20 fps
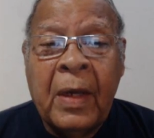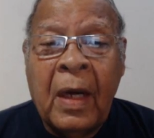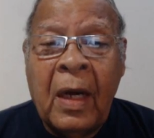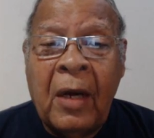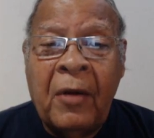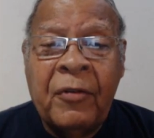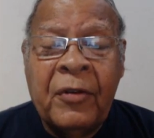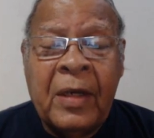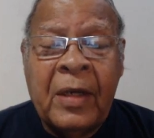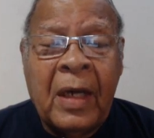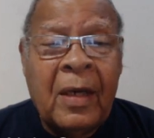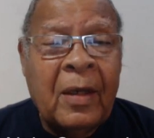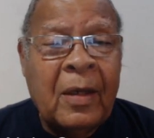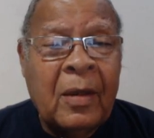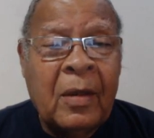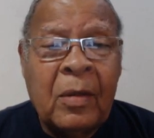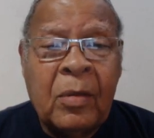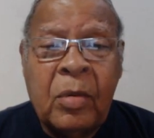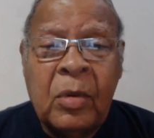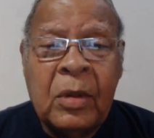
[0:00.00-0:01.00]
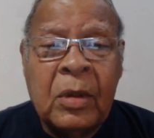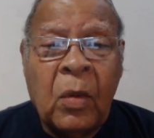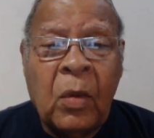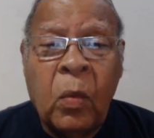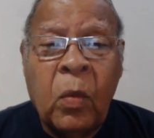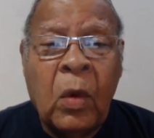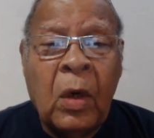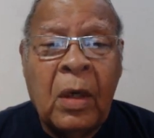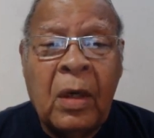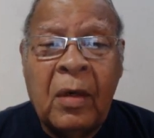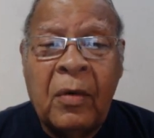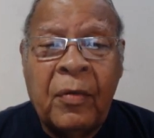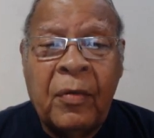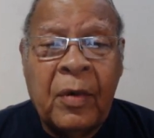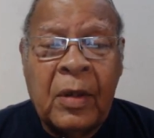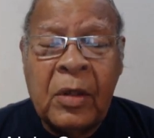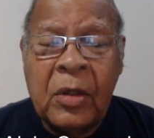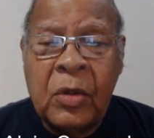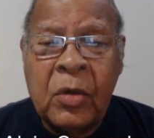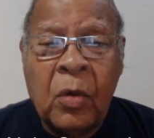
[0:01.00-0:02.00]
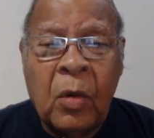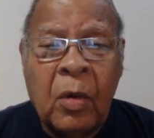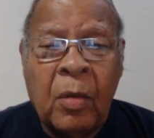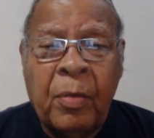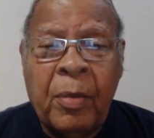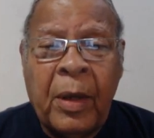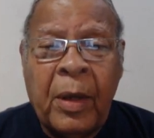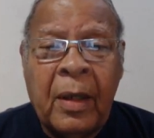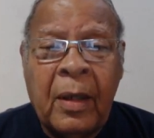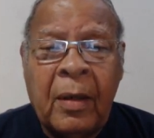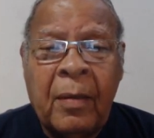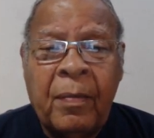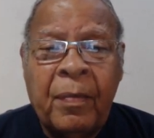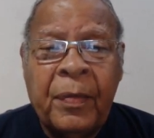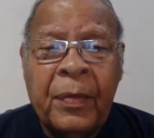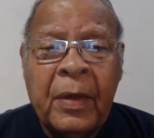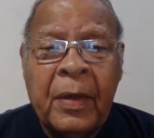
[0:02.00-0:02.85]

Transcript: A left-hander who's a wonderful stroke player.